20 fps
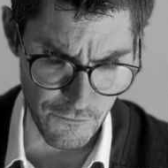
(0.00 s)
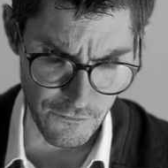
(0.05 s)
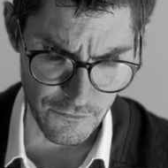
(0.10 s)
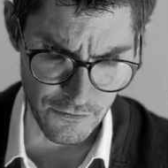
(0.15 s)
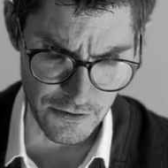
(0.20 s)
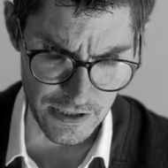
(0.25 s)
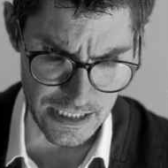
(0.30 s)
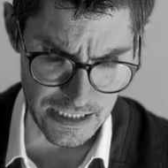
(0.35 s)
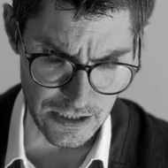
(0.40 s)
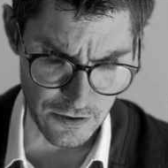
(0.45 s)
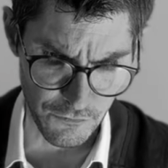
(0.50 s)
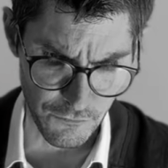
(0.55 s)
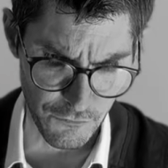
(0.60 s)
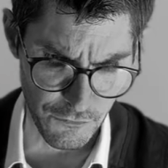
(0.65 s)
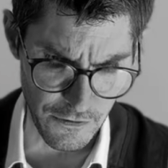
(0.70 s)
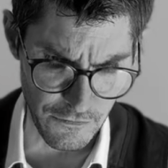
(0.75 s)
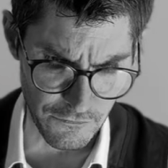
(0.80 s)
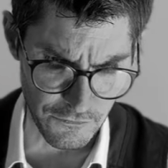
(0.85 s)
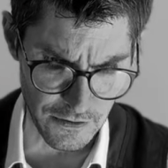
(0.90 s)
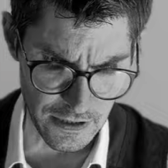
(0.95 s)
these
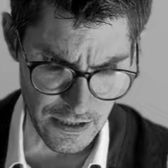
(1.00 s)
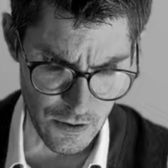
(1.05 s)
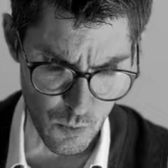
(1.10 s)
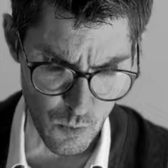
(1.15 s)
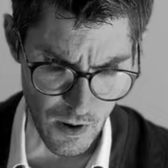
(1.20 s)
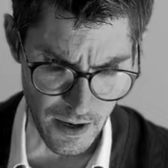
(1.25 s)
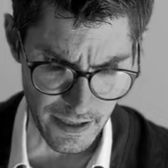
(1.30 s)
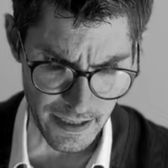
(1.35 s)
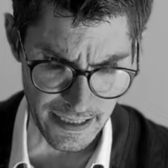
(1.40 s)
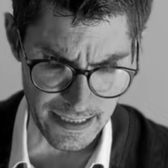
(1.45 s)
51